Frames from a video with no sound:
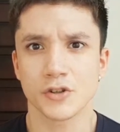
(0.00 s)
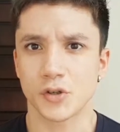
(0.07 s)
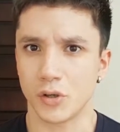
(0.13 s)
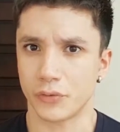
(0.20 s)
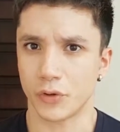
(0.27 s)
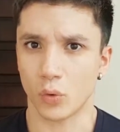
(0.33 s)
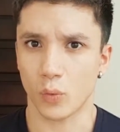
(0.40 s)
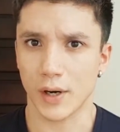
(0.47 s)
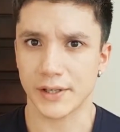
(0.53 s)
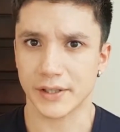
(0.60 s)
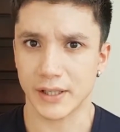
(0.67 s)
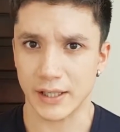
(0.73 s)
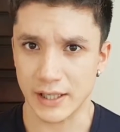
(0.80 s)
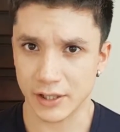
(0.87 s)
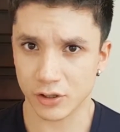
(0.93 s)
So if your
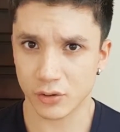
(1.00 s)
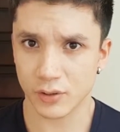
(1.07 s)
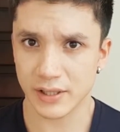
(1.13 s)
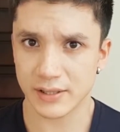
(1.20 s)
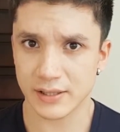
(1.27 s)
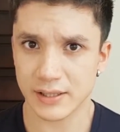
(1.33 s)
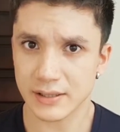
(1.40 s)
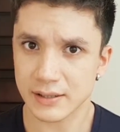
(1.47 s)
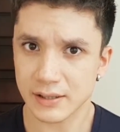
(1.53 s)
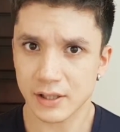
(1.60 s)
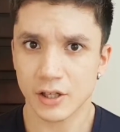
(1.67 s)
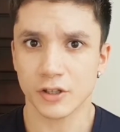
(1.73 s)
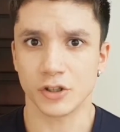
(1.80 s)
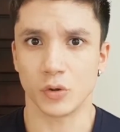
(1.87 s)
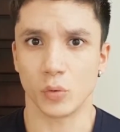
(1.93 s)
weight increases,
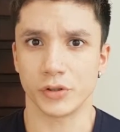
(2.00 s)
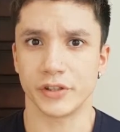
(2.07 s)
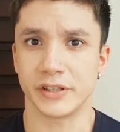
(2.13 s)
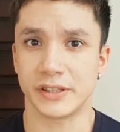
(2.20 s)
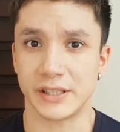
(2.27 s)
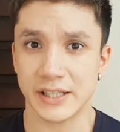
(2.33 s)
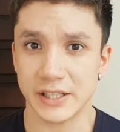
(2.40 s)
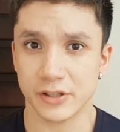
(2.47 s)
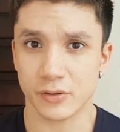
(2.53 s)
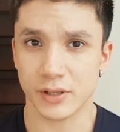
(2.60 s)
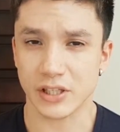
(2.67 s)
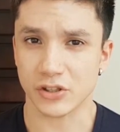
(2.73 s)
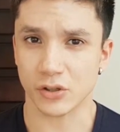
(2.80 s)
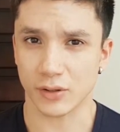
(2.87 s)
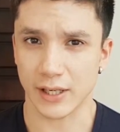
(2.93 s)
you want to
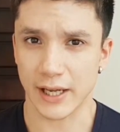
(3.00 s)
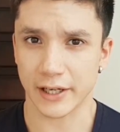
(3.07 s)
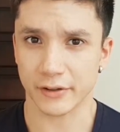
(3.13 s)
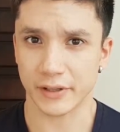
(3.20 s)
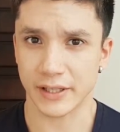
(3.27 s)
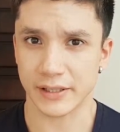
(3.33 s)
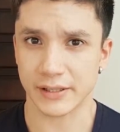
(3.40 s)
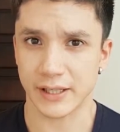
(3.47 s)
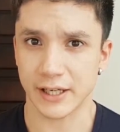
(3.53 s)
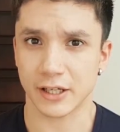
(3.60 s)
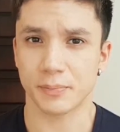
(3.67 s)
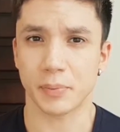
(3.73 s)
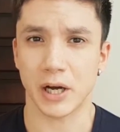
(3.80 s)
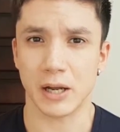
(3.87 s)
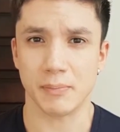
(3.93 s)
decrease your calorie
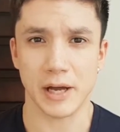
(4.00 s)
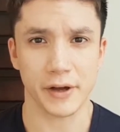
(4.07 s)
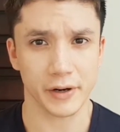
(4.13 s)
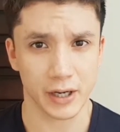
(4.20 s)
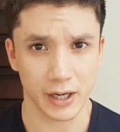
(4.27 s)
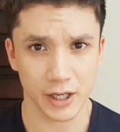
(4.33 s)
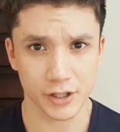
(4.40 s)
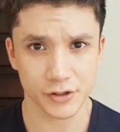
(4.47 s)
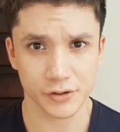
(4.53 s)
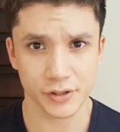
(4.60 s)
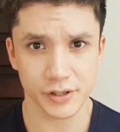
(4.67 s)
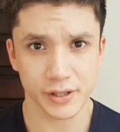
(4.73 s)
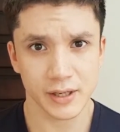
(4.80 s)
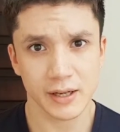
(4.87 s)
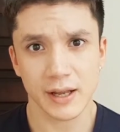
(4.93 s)
intake by about
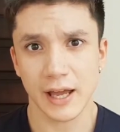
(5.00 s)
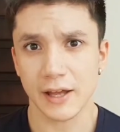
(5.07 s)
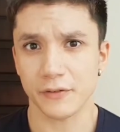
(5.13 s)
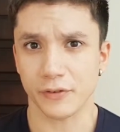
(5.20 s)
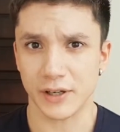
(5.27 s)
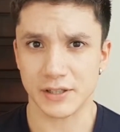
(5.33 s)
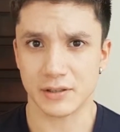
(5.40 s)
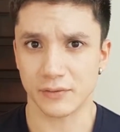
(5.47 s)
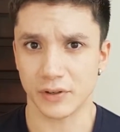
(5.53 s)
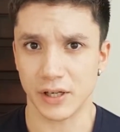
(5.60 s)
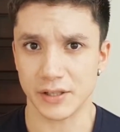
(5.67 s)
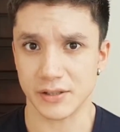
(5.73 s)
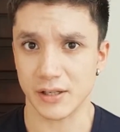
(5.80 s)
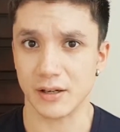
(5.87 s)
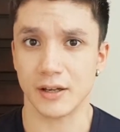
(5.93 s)
100, and vice
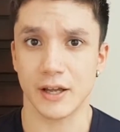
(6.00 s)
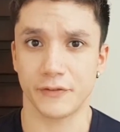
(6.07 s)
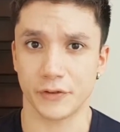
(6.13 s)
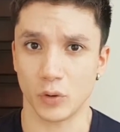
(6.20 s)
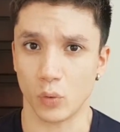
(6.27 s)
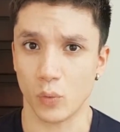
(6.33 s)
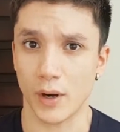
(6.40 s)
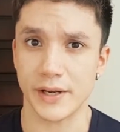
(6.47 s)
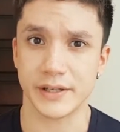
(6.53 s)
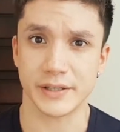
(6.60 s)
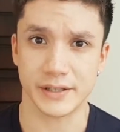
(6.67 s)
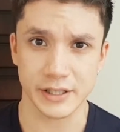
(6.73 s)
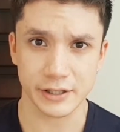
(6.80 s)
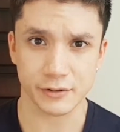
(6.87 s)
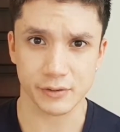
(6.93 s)
versa. If your
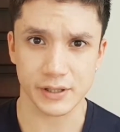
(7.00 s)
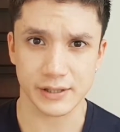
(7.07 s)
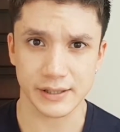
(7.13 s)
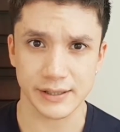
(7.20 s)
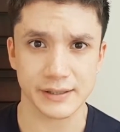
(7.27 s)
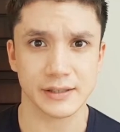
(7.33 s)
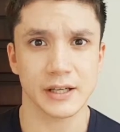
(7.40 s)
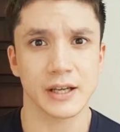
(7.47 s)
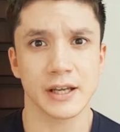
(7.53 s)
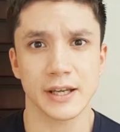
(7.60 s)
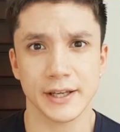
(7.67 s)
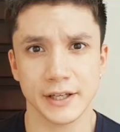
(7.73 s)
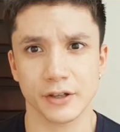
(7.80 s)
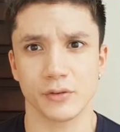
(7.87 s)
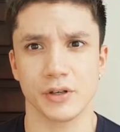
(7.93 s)
weight decreases,
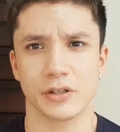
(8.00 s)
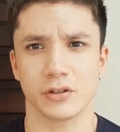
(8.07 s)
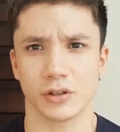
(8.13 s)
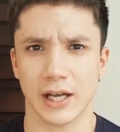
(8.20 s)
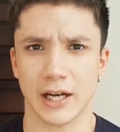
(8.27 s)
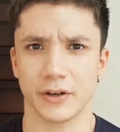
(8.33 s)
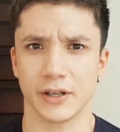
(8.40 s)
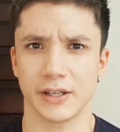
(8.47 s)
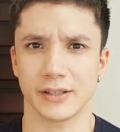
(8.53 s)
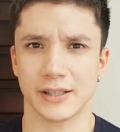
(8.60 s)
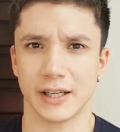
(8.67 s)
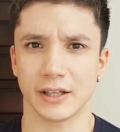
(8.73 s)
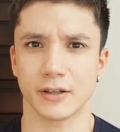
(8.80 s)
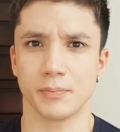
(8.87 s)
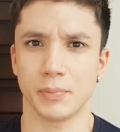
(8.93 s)
increase your calorie
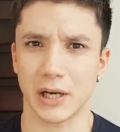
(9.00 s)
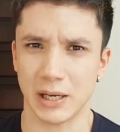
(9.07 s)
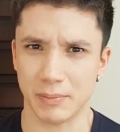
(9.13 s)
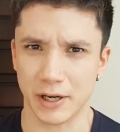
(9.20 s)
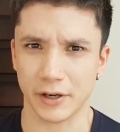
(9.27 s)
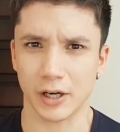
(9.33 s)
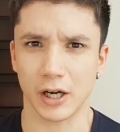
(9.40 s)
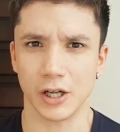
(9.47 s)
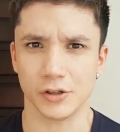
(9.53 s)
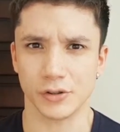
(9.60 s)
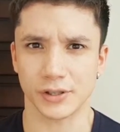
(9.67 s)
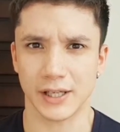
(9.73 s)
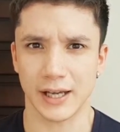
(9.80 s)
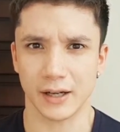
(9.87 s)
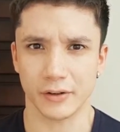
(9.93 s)
intake by about
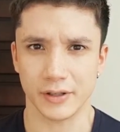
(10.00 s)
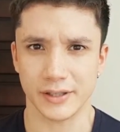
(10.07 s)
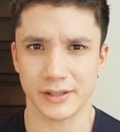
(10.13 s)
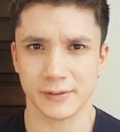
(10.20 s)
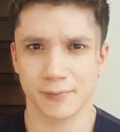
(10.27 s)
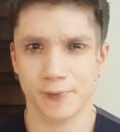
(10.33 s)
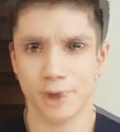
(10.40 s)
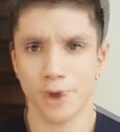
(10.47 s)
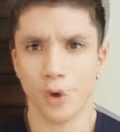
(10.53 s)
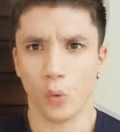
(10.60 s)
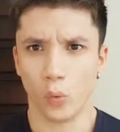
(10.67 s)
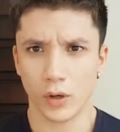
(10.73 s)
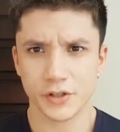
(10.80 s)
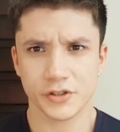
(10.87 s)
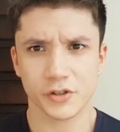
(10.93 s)
100 calories.
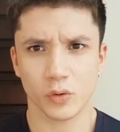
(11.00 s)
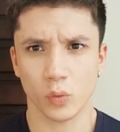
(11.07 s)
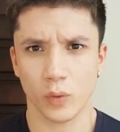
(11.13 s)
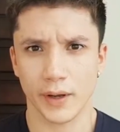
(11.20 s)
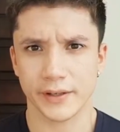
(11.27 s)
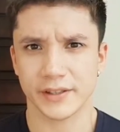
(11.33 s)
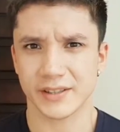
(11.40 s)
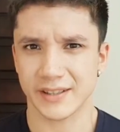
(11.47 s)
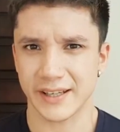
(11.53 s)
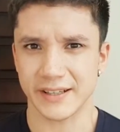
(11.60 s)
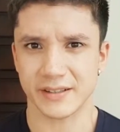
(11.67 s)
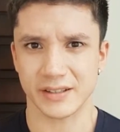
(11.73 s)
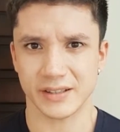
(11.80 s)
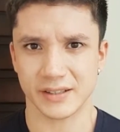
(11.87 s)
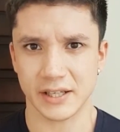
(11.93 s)
Once your weight
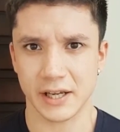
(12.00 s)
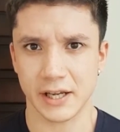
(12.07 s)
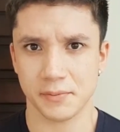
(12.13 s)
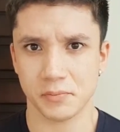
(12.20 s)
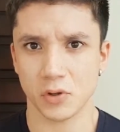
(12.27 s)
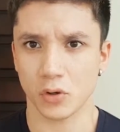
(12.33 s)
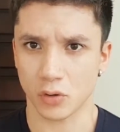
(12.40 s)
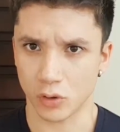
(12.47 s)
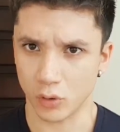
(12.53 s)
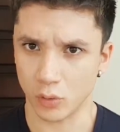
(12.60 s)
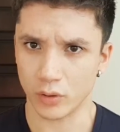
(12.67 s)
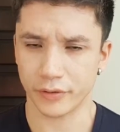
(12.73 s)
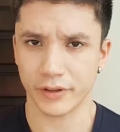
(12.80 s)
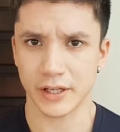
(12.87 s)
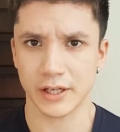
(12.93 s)
stays the same
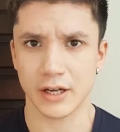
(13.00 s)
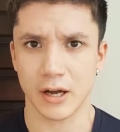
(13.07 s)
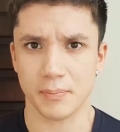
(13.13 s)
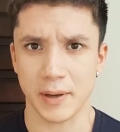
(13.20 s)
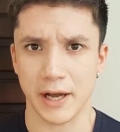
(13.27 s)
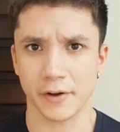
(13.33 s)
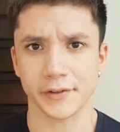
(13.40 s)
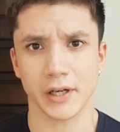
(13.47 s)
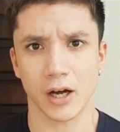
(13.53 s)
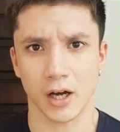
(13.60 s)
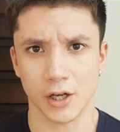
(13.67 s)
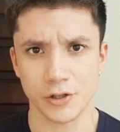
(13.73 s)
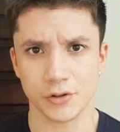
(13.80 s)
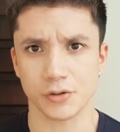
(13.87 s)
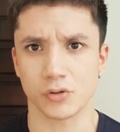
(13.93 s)
within about
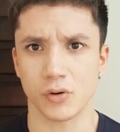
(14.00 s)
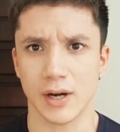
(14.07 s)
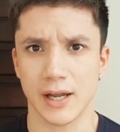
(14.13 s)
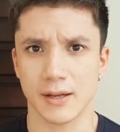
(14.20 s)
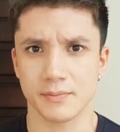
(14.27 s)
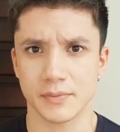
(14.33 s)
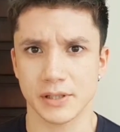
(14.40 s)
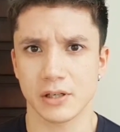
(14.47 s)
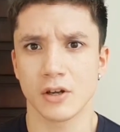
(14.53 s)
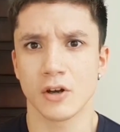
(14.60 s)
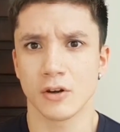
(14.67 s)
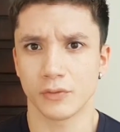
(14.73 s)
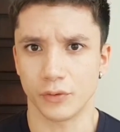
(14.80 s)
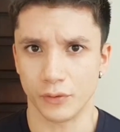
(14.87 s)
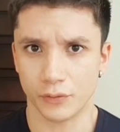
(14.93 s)
100 grams
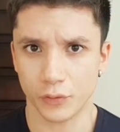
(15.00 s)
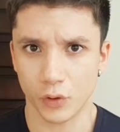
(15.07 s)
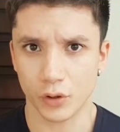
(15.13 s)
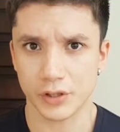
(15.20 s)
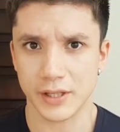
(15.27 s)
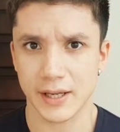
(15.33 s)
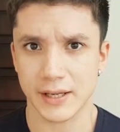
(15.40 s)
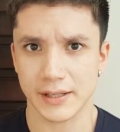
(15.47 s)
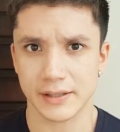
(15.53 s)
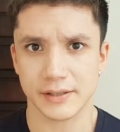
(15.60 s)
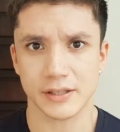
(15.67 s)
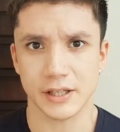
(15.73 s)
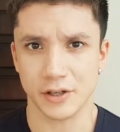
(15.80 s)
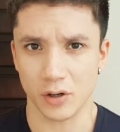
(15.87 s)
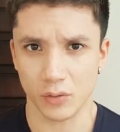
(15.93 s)
for 4
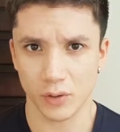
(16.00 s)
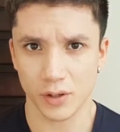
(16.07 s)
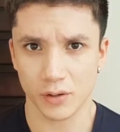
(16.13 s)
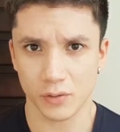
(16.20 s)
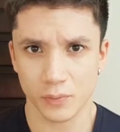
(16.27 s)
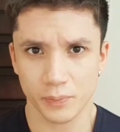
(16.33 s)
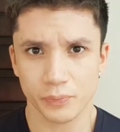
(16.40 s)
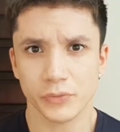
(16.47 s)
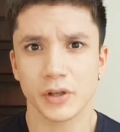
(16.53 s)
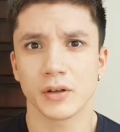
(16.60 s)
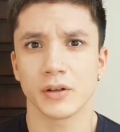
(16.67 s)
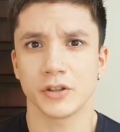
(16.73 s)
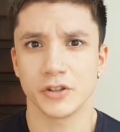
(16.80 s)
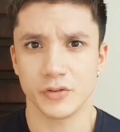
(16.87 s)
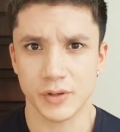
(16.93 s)
days in a row,
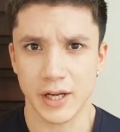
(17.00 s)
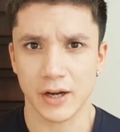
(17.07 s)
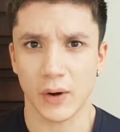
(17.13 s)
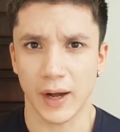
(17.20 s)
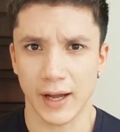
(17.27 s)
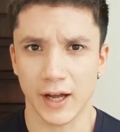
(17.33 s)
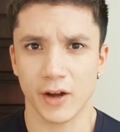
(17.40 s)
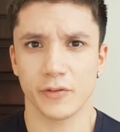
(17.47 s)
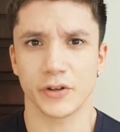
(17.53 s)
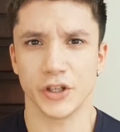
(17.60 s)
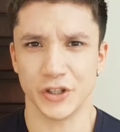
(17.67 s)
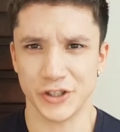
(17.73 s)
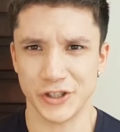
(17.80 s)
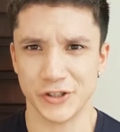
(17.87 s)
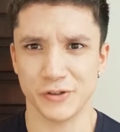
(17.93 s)
you now have
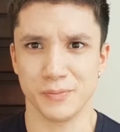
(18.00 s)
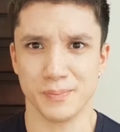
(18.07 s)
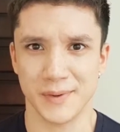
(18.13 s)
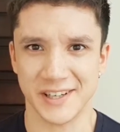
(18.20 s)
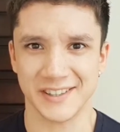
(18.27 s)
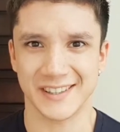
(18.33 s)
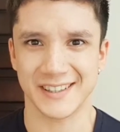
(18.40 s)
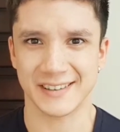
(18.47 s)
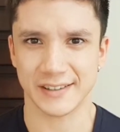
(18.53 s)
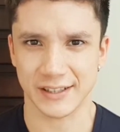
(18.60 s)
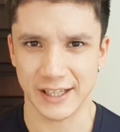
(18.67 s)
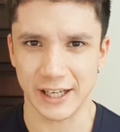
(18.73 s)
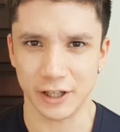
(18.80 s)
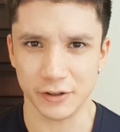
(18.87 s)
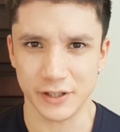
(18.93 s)
your new maintenance
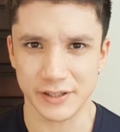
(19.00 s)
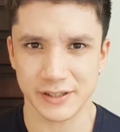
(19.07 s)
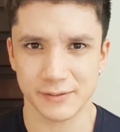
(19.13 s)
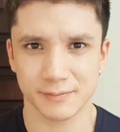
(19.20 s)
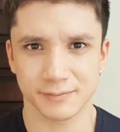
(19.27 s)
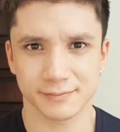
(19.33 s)
calories.